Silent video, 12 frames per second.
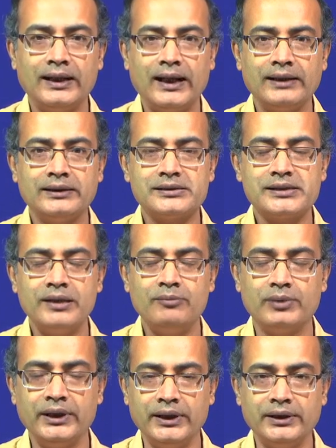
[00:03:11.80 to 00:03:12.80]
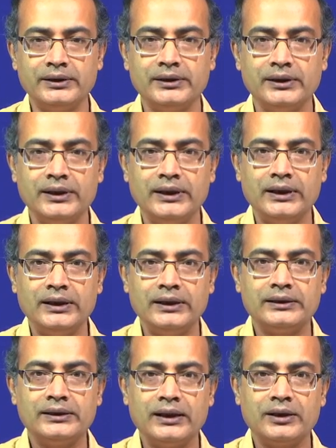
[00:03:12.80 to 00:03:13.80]
at the same rate,
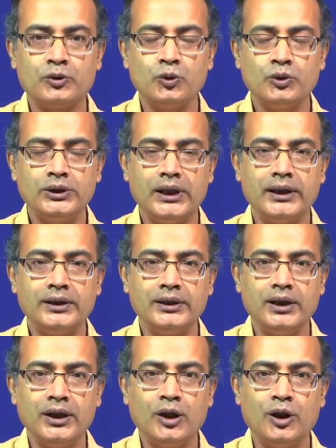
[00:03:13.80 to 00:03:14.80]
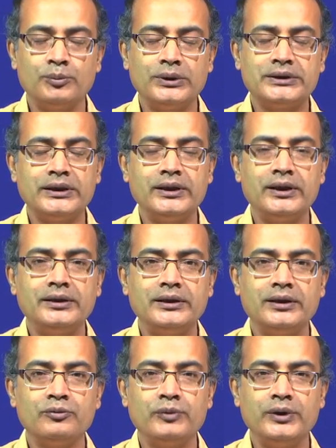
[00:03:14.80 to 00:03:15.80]
the rotor of the
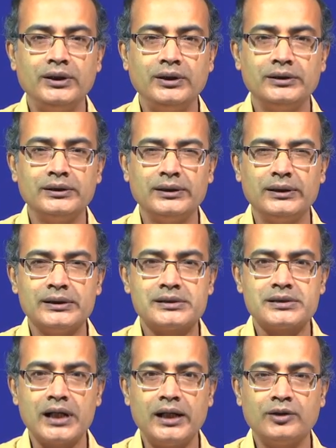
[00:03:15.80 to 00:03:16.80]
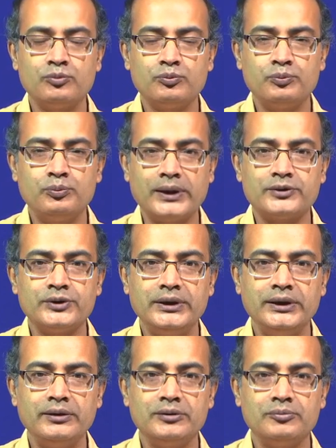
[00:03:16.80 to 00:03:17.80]
generator will start
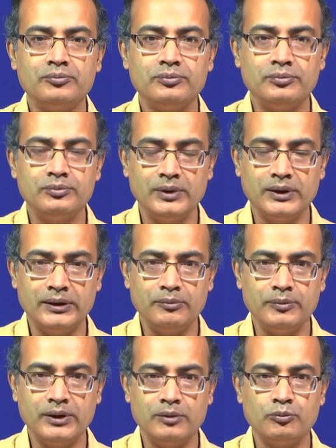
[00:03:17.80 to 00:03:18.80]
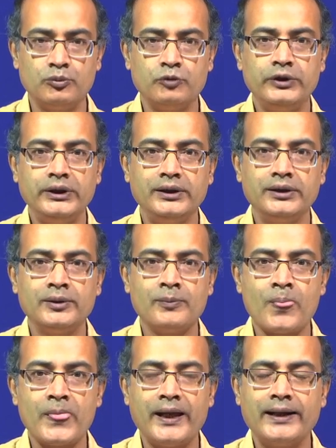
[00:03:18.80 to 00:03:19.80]
actually moving
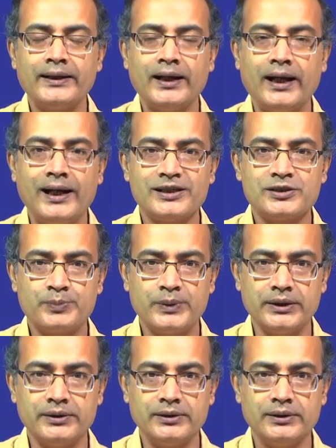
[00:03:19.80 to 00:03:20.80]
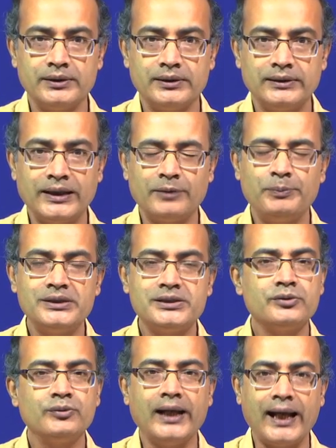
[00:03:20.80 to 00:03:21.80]
at a higher speed. That means,
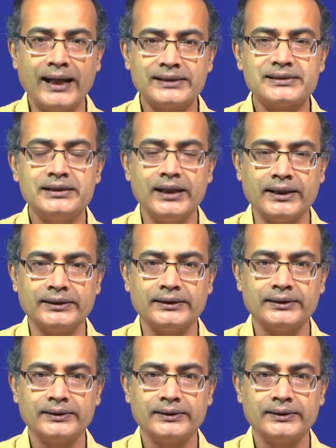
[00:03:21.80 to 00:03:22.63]
it will accelerate.